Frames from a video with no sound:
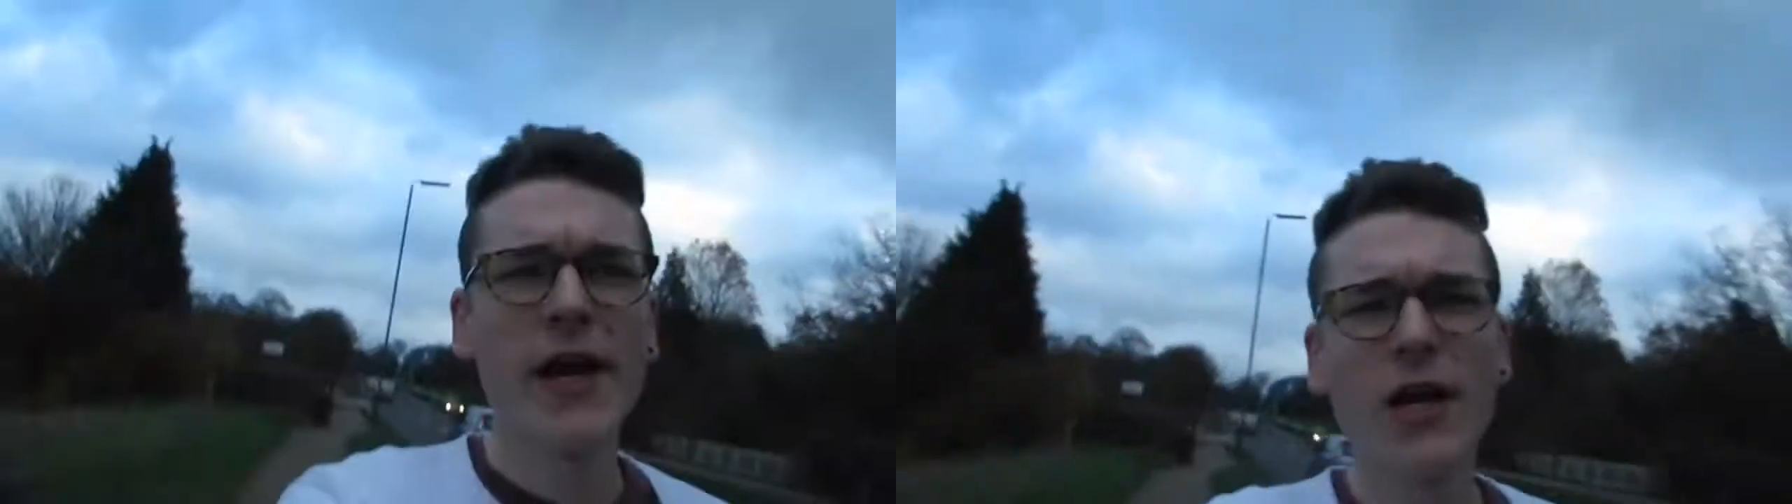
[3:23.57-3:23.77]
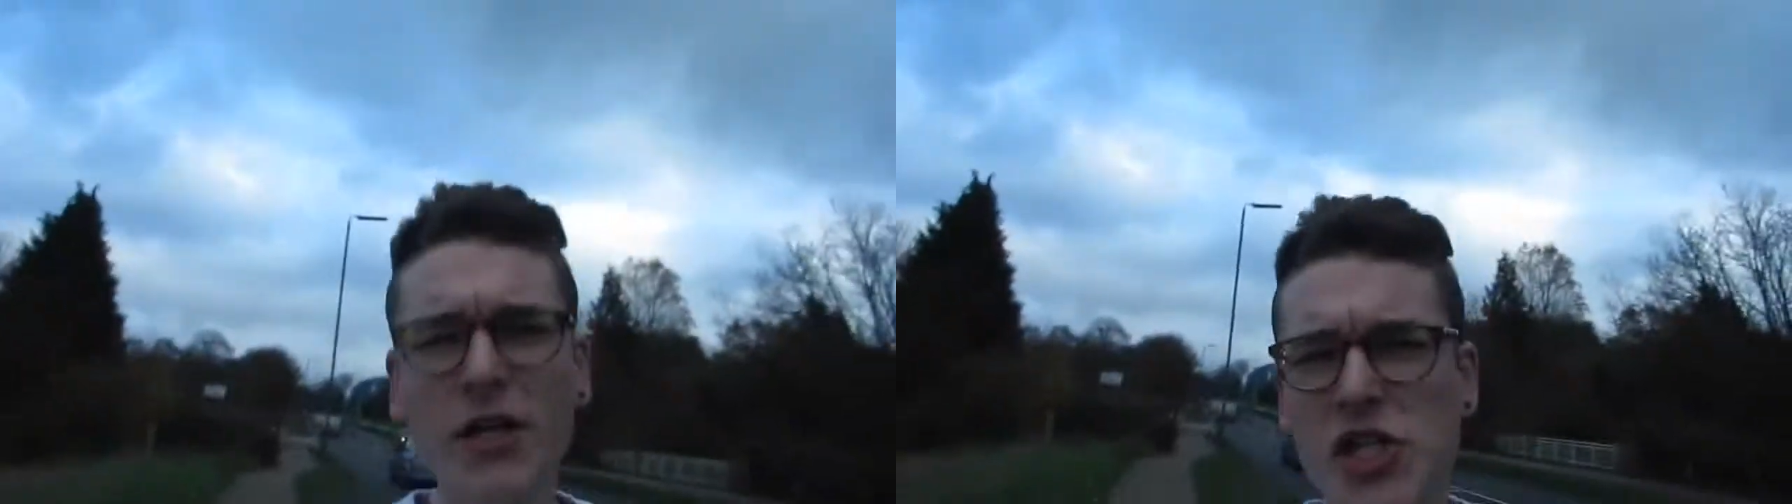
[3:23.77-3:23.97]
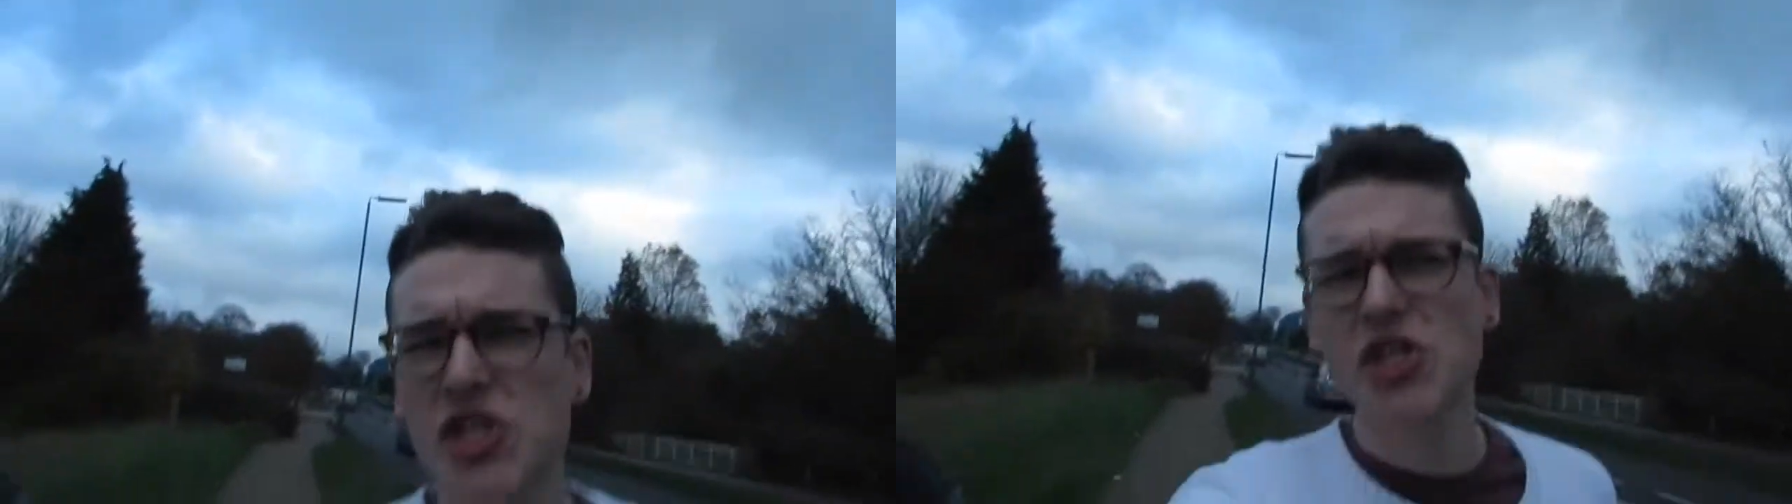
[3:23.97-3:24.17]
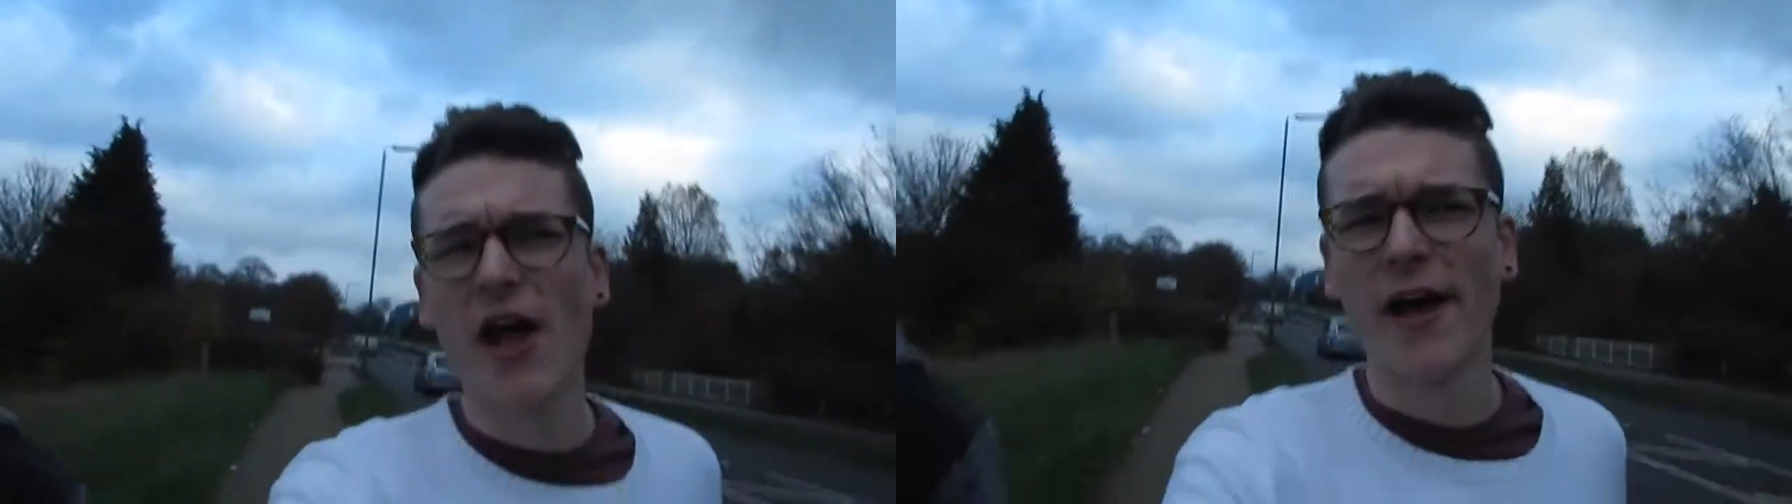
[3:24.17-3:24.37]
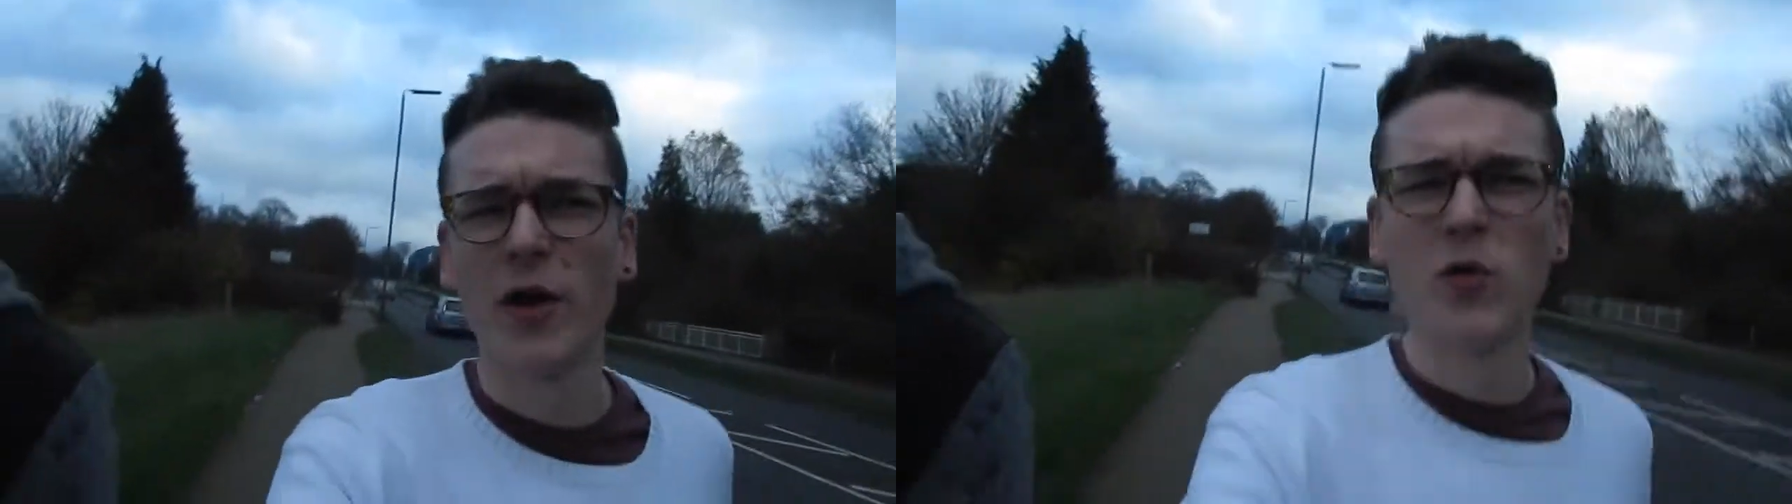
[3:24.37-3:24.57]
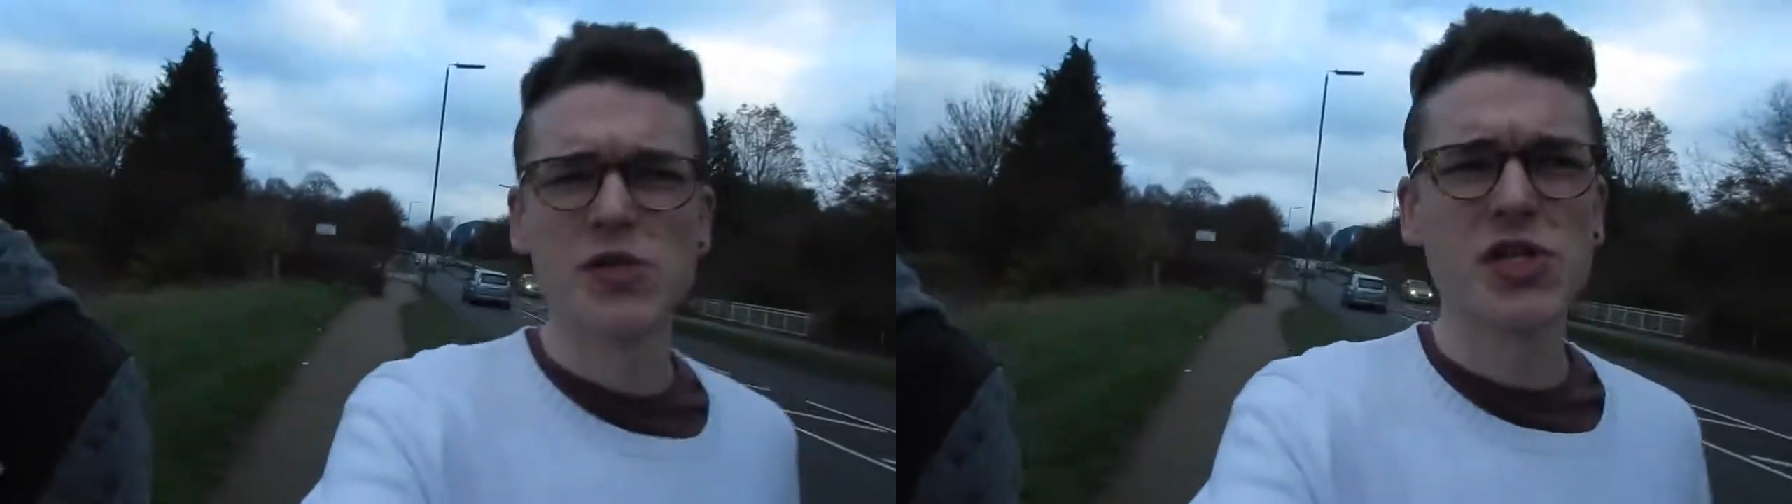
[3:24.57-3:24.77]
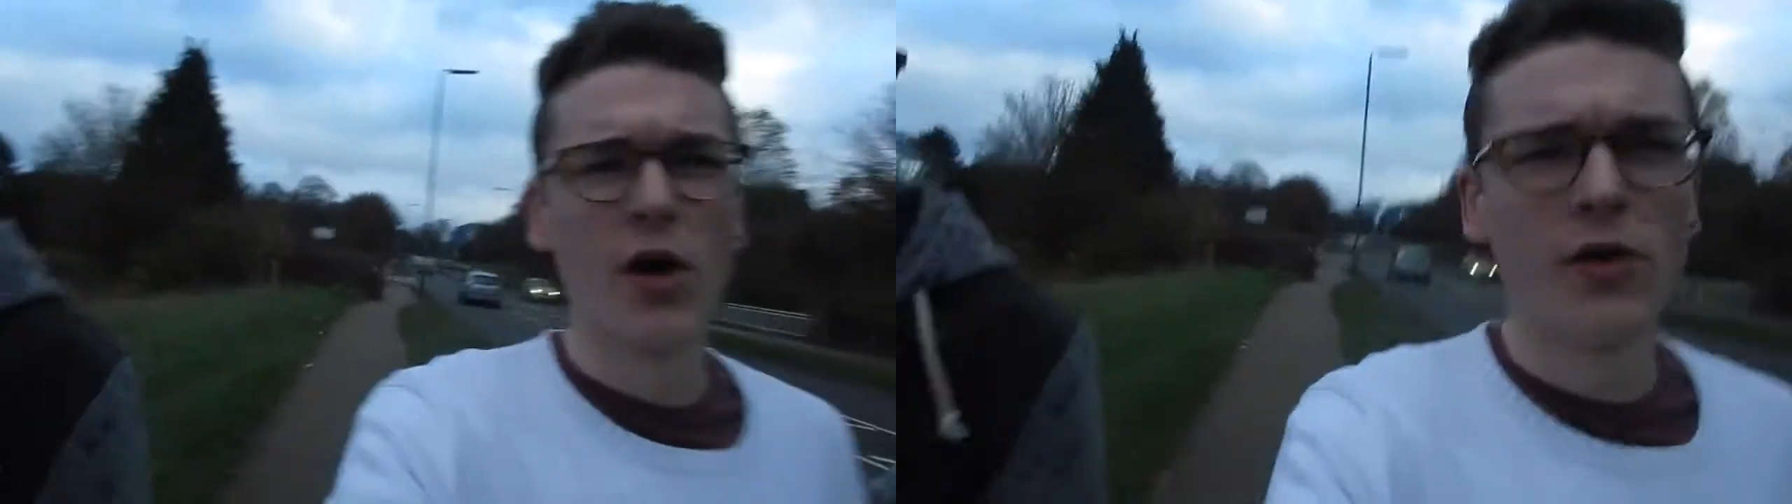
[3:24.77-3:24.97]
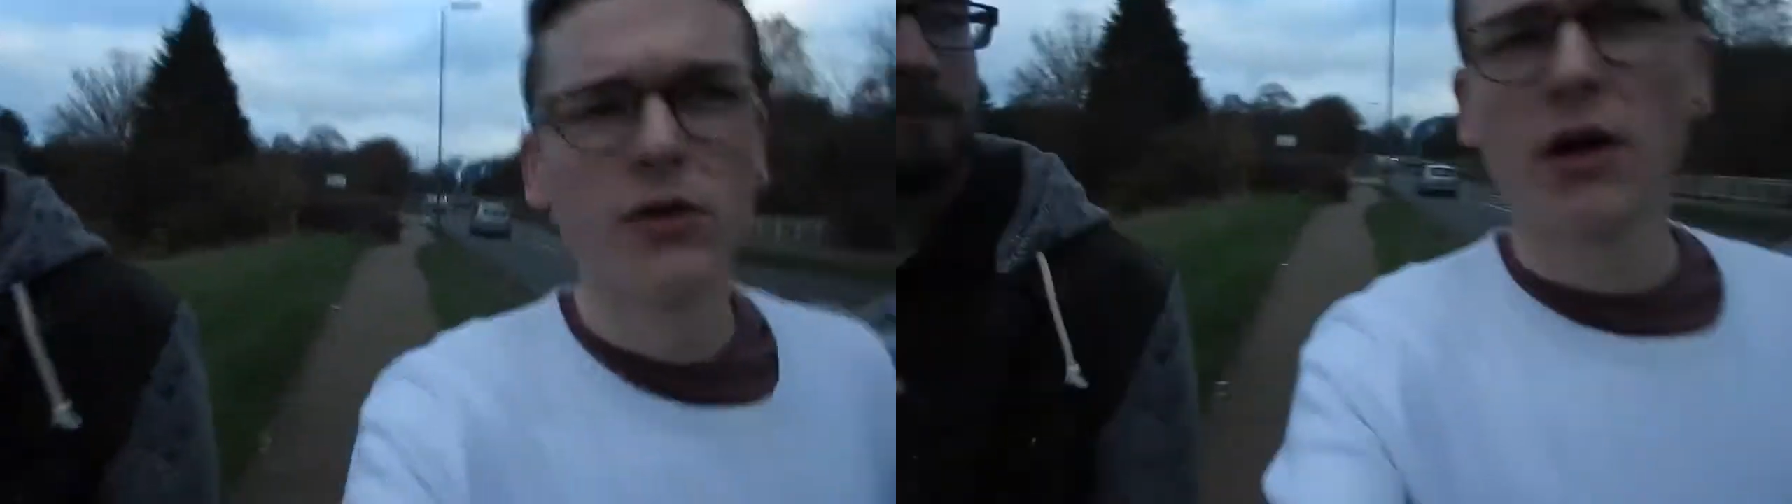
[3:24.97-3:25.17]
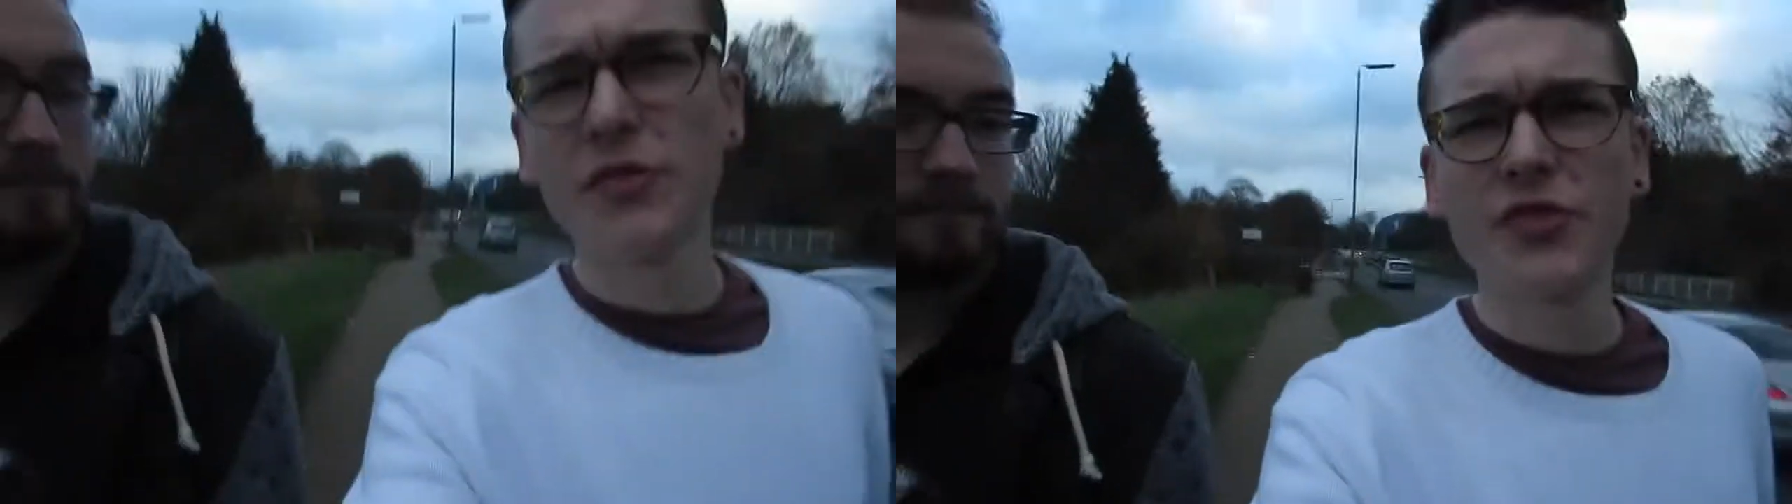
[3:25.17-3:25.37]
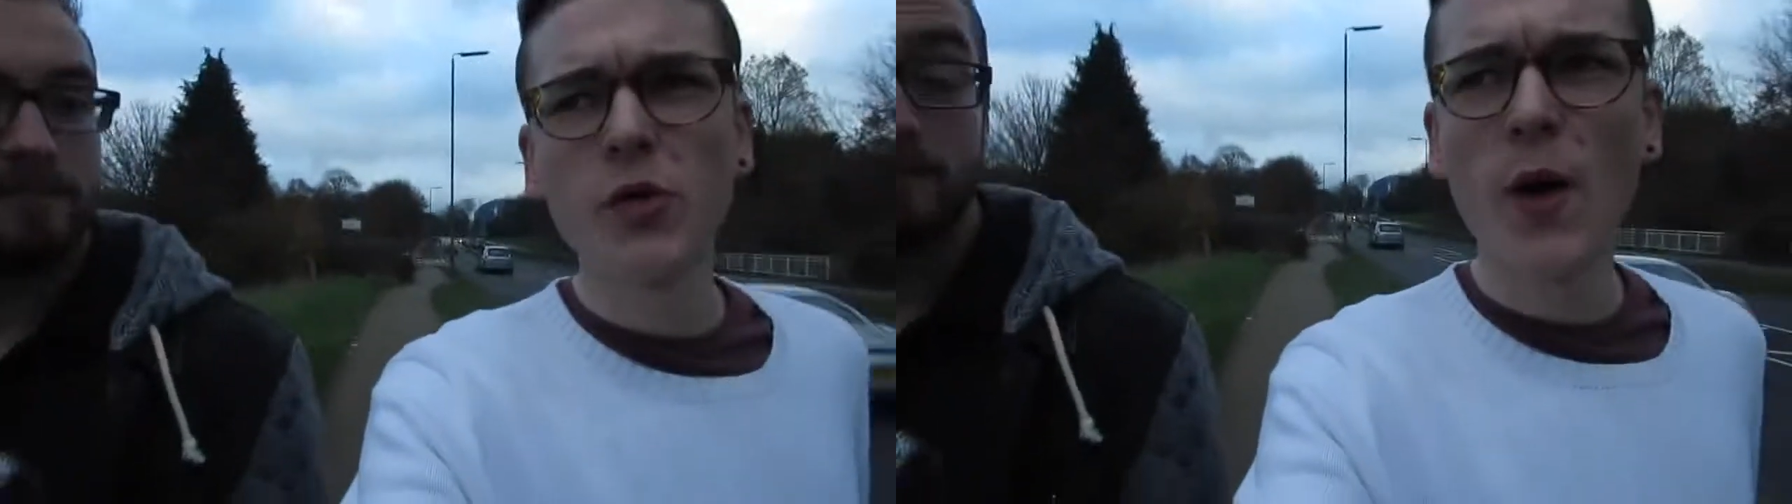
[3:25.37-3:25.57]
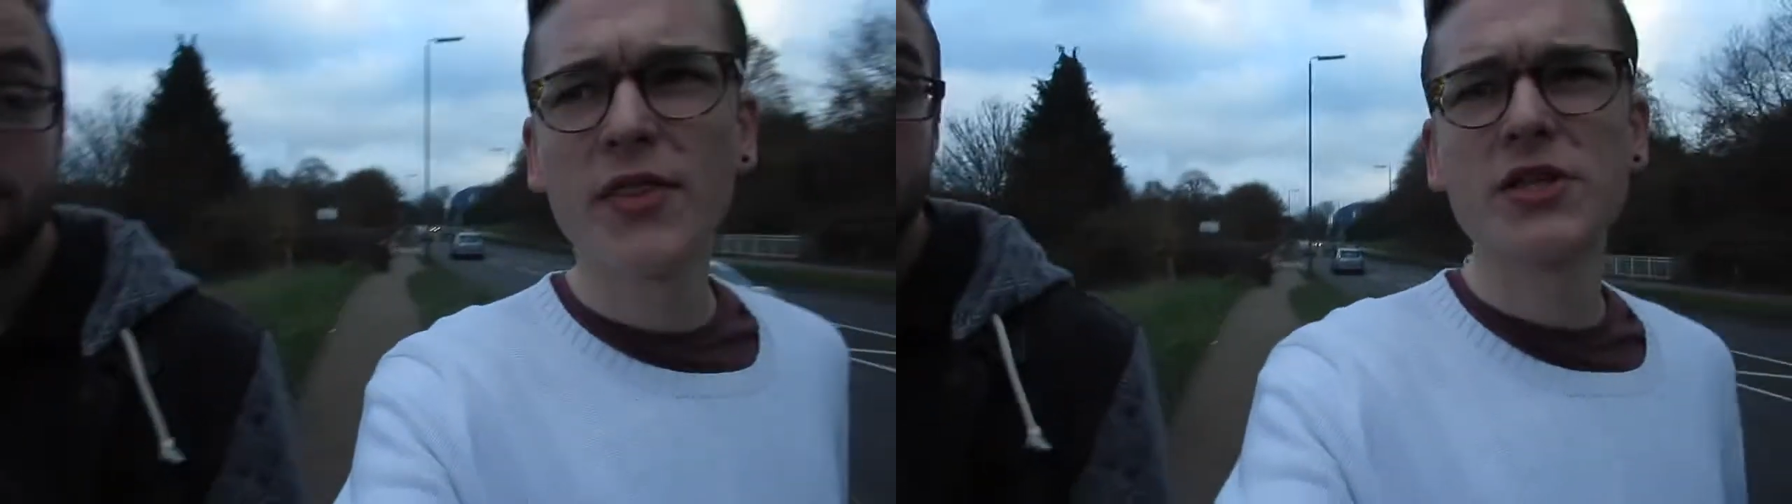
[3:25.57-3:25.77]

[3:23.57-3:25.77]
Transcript: I'll just say, also, the weather